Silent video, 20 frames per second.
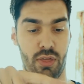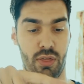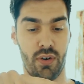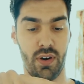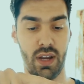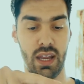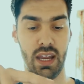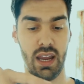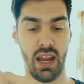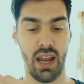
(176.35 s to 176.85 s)

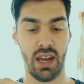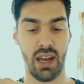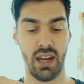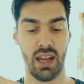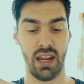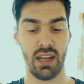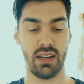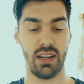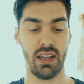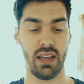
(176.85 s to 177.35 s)
3
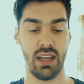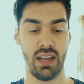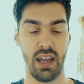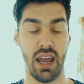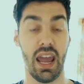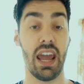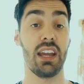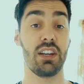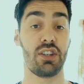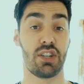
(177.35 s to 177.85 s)

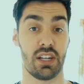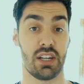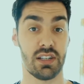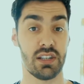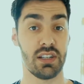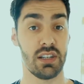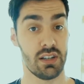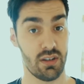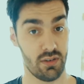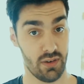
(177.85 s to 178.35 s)

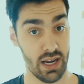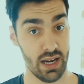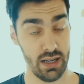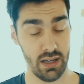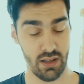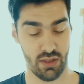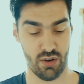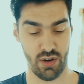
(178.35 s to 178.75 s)
NADHs, right?